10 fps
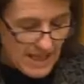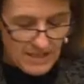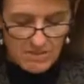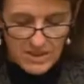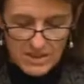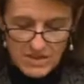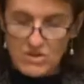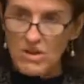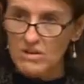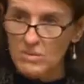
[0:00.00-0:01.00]
the
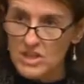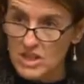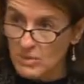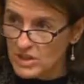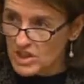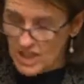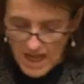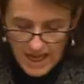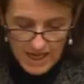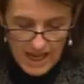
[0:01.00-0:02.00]
Minister on which I wish to
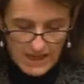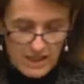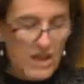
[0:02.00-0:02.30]
highlight.